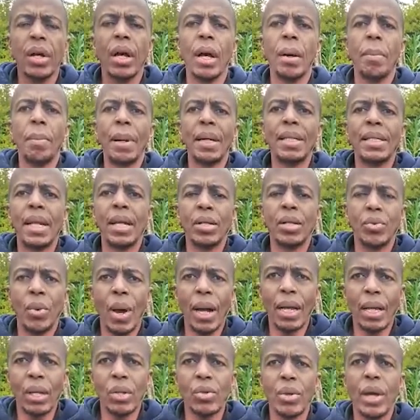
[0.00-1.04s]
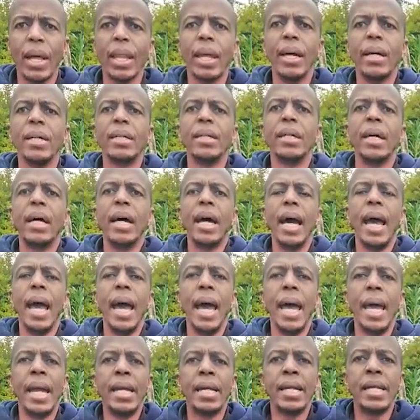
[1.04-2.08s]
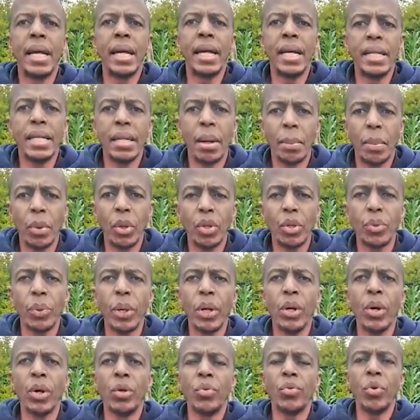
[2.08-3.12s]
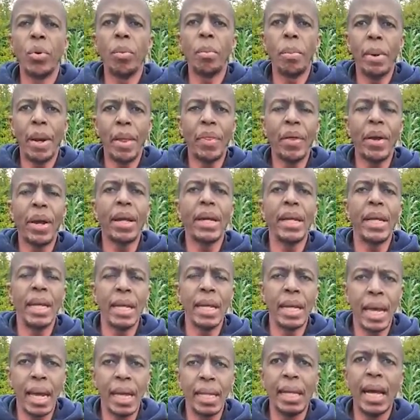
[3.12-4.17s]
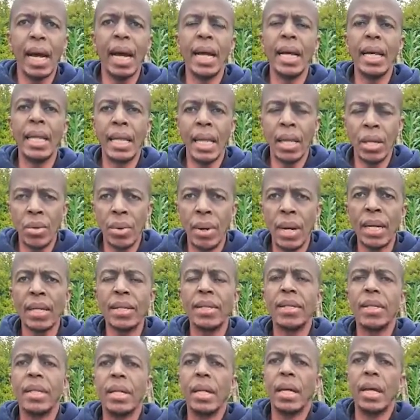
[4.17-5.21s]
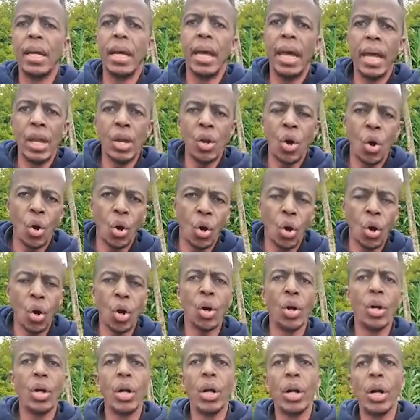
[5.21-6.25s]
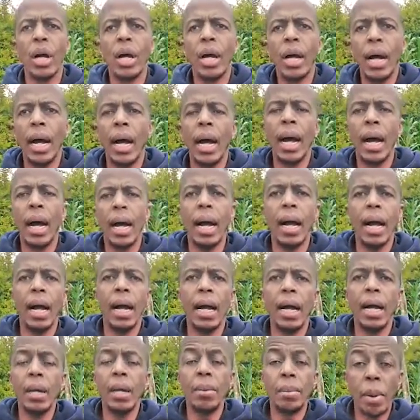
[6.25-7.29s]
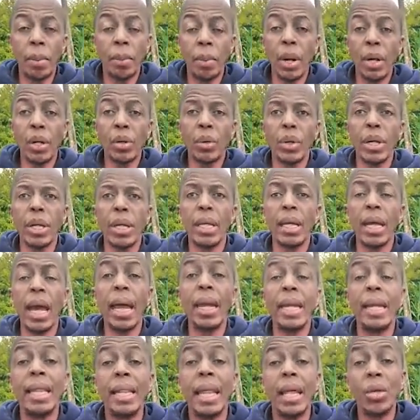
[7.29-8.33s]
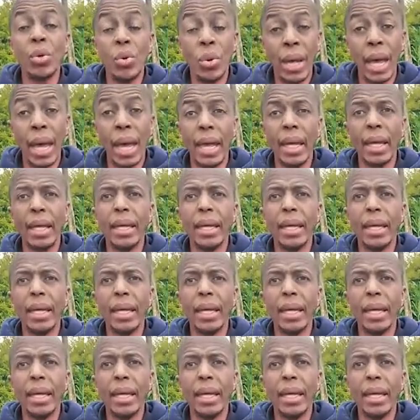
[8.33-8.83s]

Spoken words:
pastors working together, and support we got from brethren in Kenya, in the US, in Hong Kong, in Papua New Guinea, and in the UK,